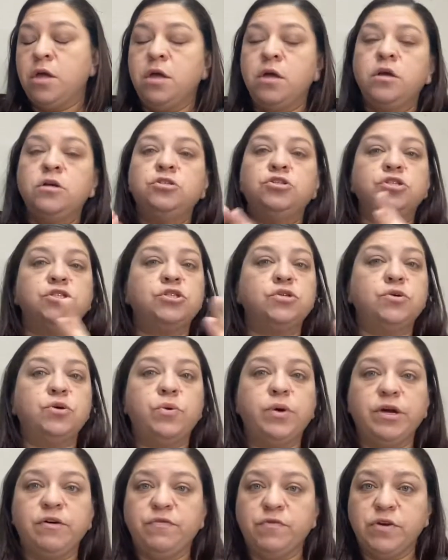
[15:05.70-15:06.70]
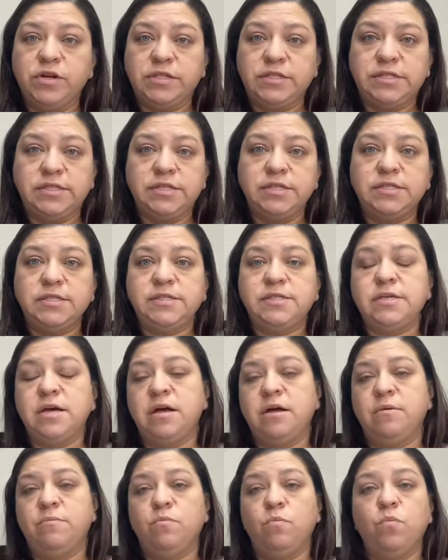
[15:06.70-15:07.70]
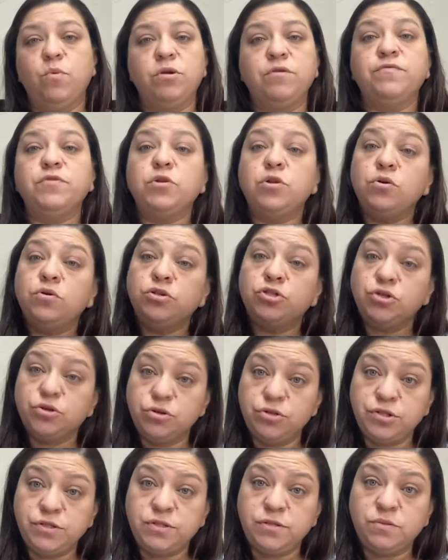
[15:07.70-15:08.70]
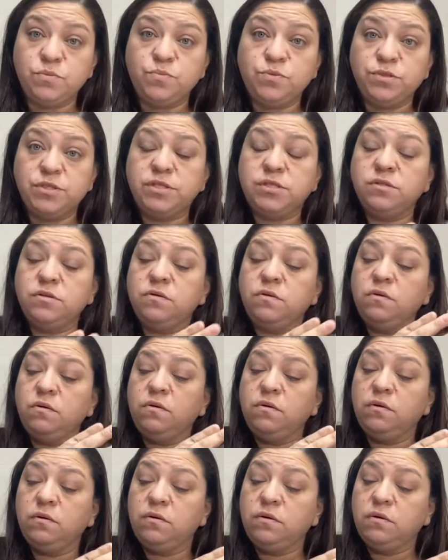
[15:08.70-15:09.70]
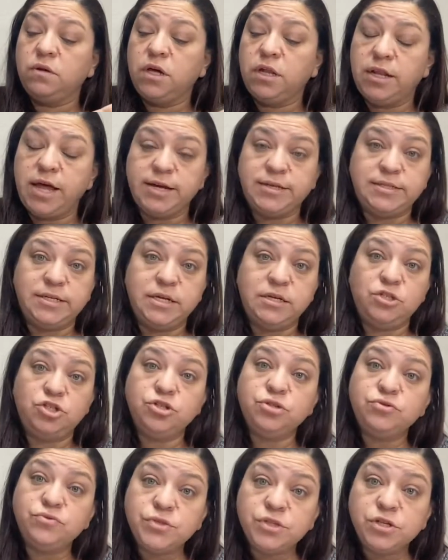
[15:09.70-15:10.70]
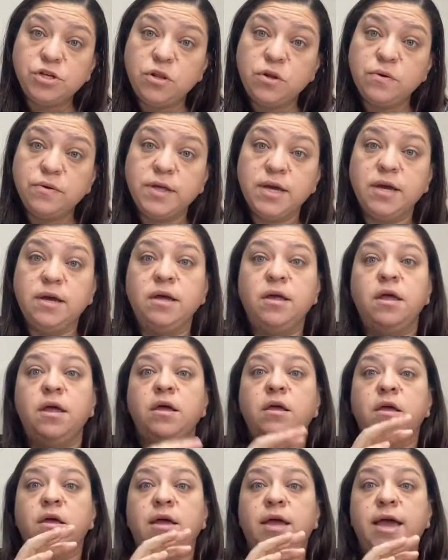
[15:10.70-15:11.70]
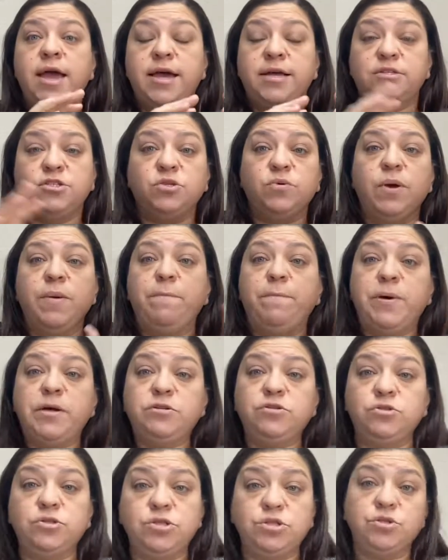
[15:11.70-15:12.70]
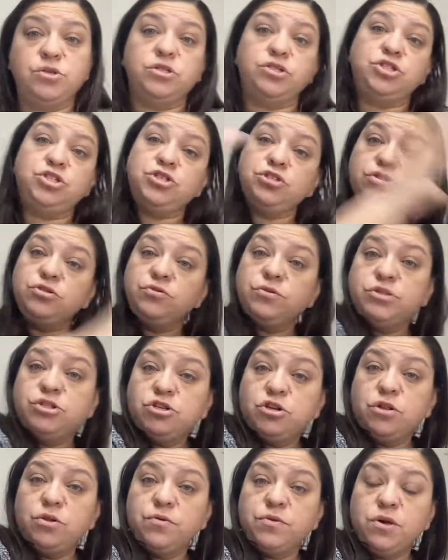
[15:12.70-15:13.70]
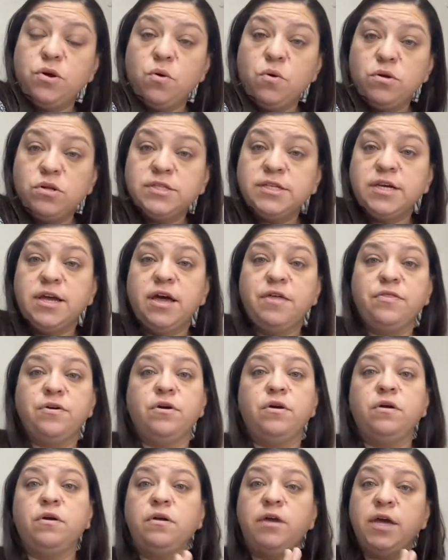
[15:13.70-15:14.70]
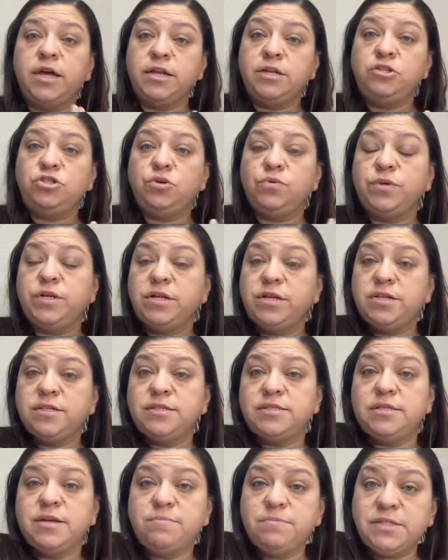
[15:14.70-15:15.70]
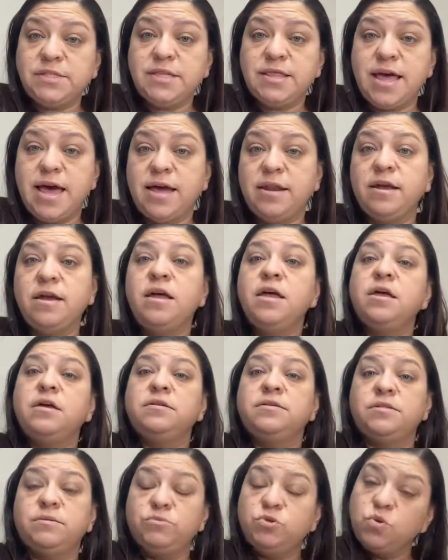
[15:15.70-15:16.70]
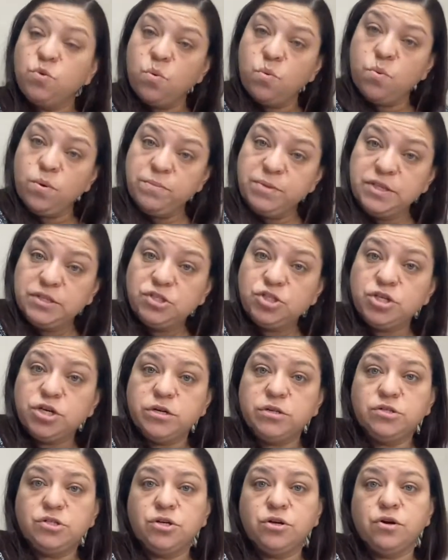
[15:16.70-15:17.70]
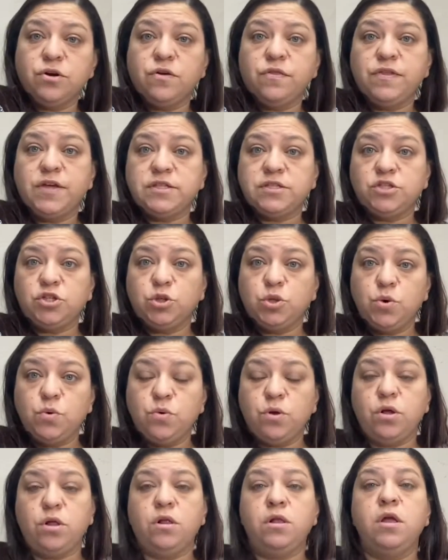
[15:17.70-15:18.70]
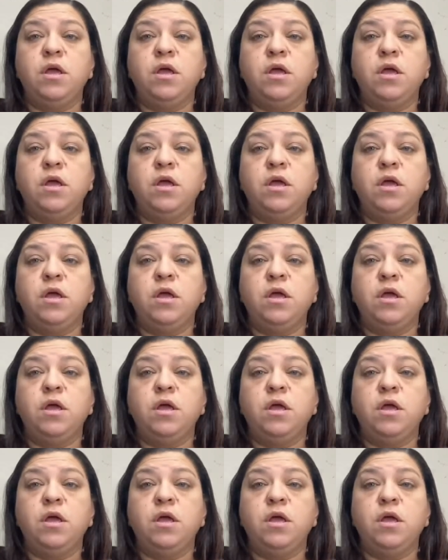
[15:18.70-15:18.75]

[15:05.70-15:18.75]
Just a quick, for instance, one of the local churches was collecting children's clothing. And so I bundled the children's clothing all together and I donated some to that, some to a women's shelter that's local.